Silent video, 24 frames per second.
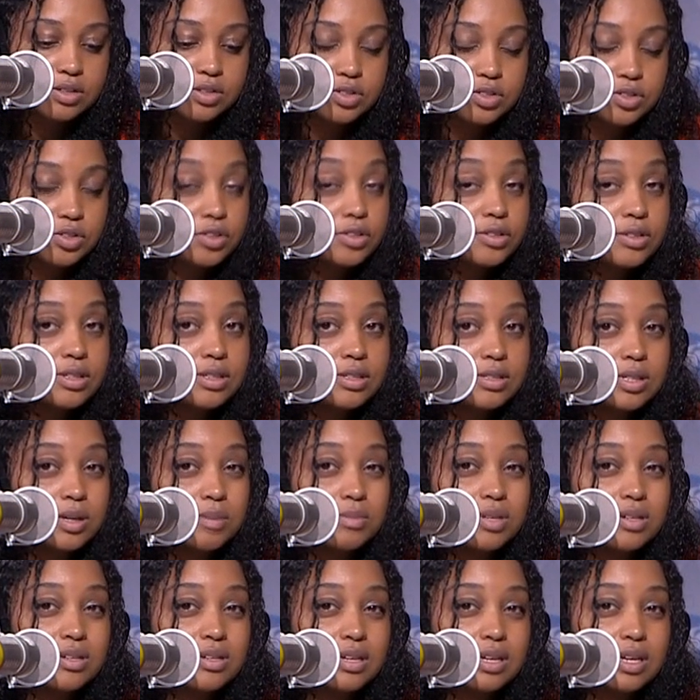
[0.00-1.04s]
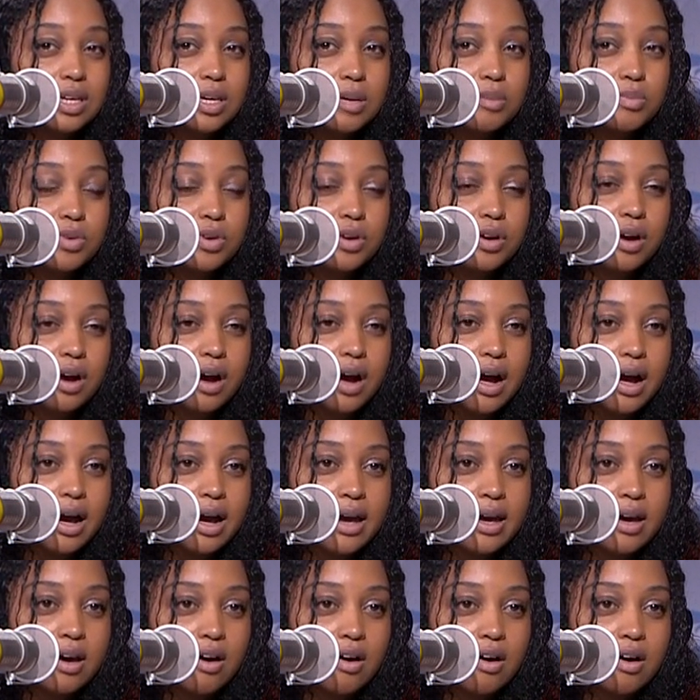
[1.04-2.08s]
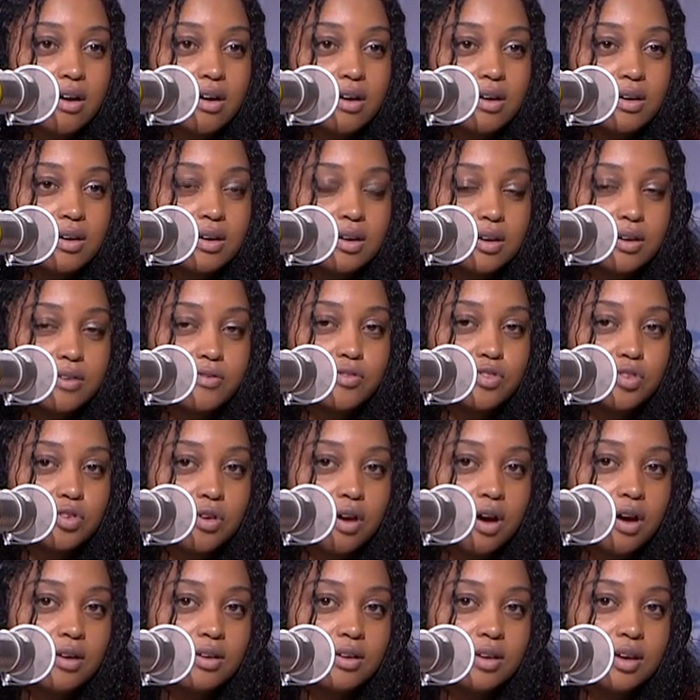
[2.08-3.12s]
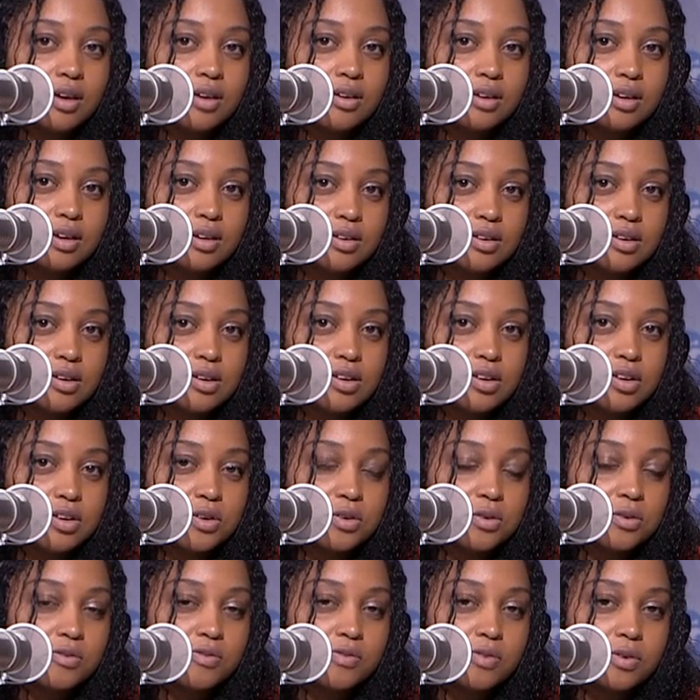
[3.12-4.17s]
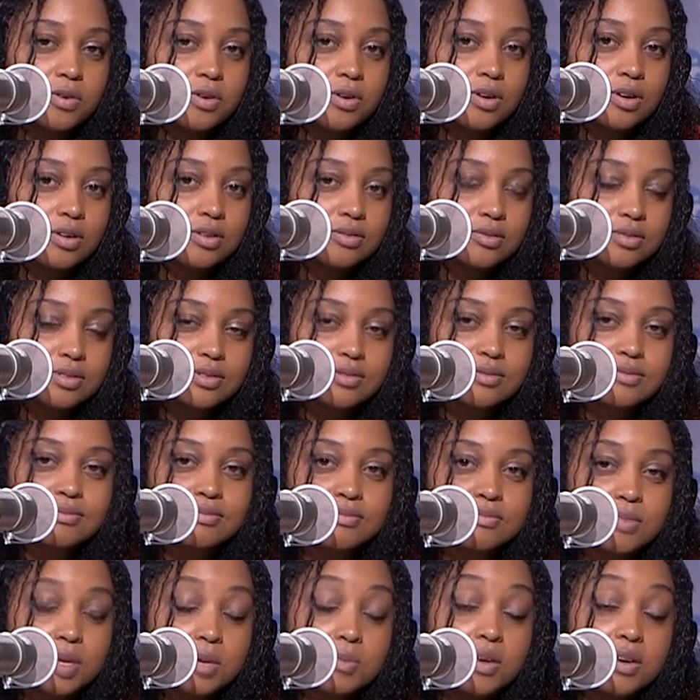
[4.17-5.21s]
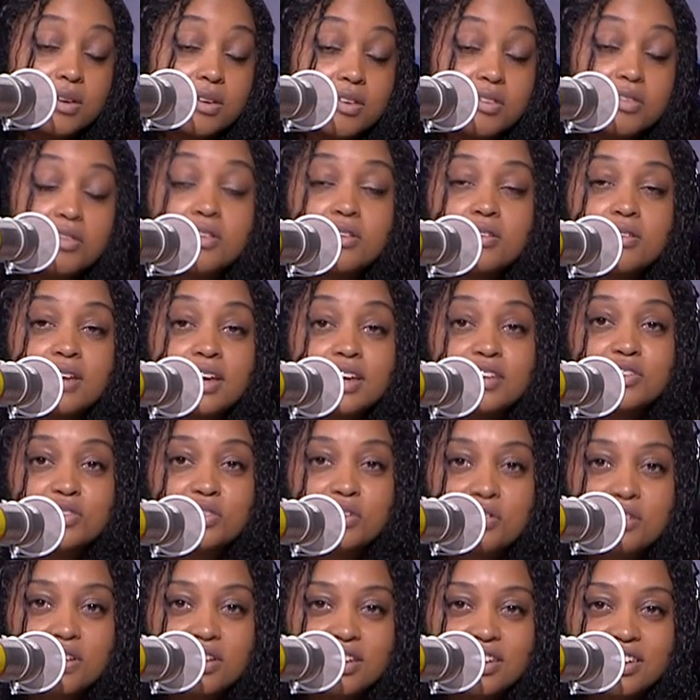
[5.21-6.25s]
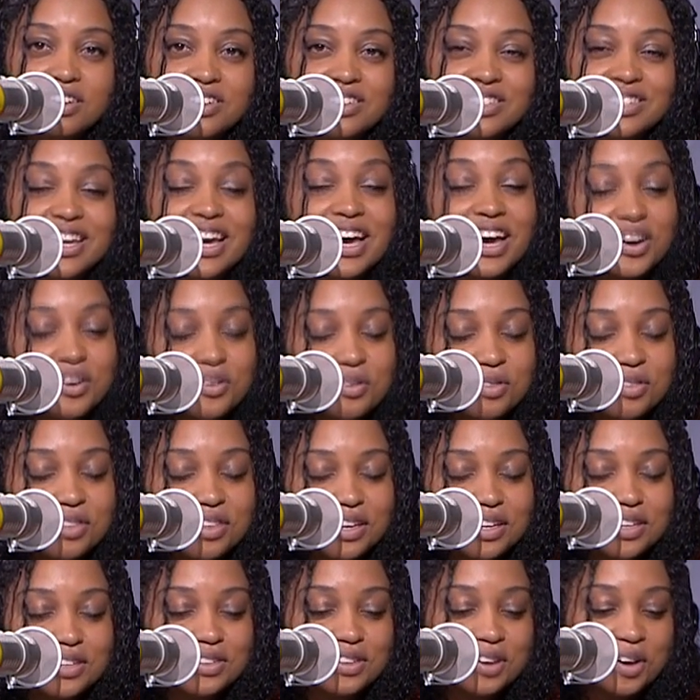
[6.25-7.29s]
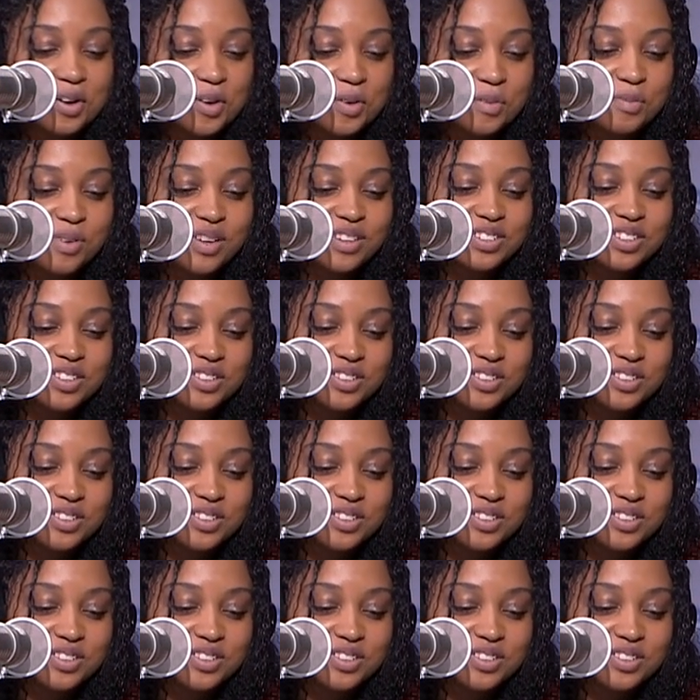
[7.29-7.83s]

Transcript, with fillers: certainly something to keep your eye on if Geron can continue for maybe another next thirty years. I don't think so, but